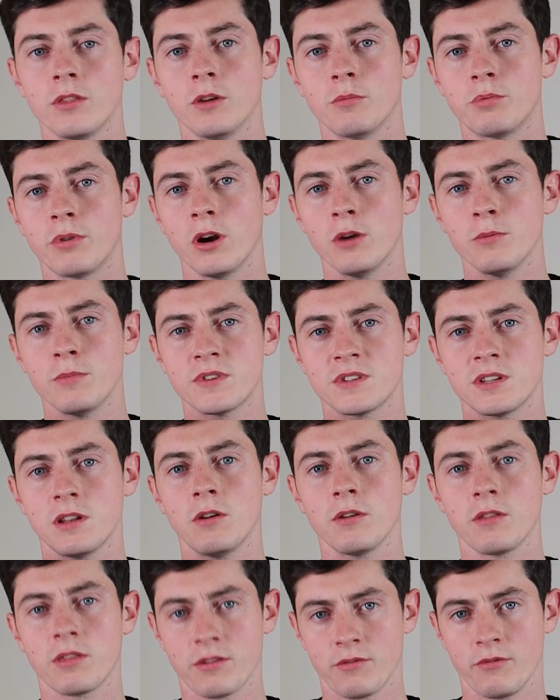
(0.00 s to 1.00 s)
the Primus
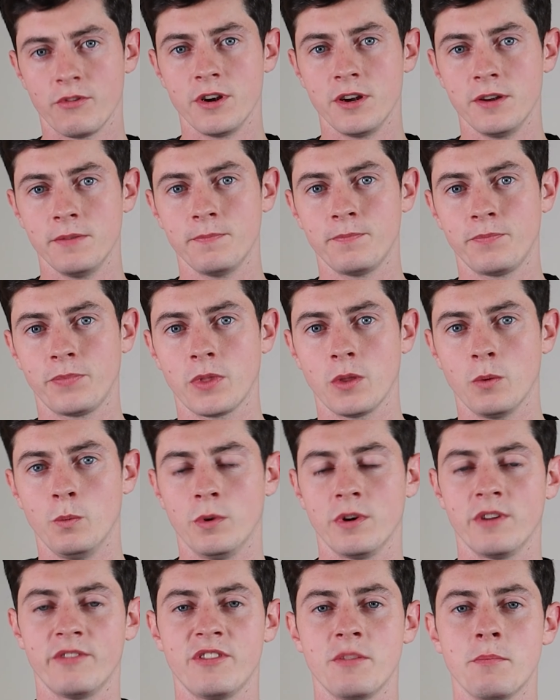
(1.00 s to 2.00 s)
Lite 3,
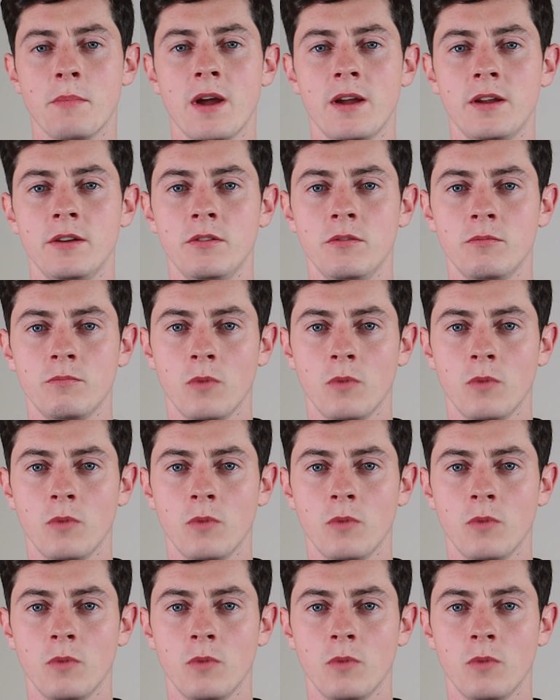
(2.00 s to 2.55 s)
one of the main